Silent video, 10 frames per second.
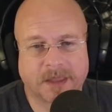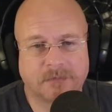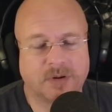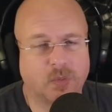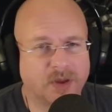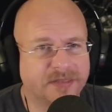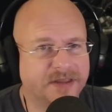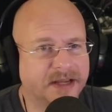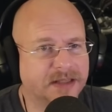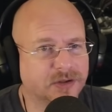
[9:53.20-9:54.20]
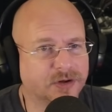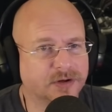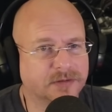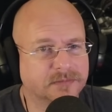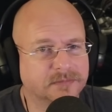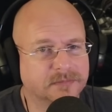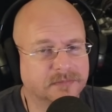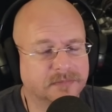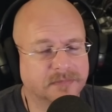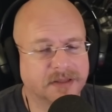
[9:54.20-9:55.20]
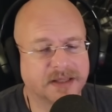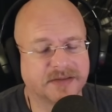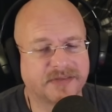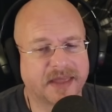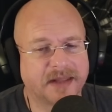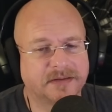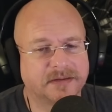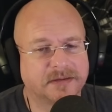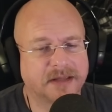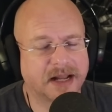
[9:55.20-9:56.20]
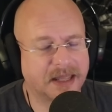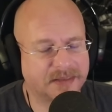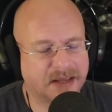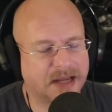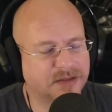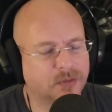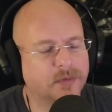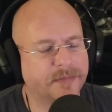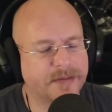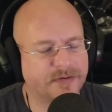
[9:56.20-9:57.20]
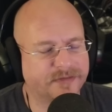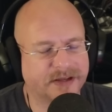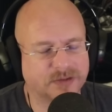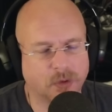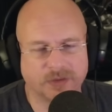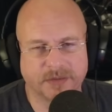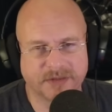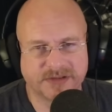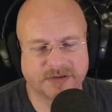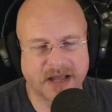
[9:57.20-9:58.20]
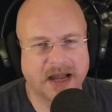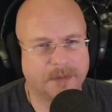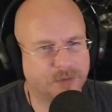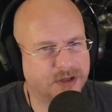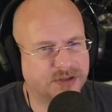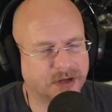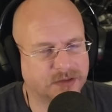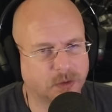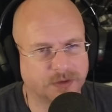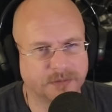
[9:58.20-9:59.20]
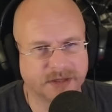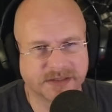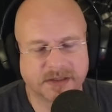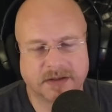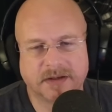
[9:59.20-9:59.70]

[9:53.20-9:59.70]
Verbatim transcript: But one thing I learned is that, and I don't remember if I told them this or not. I'm pretty sure I told them this.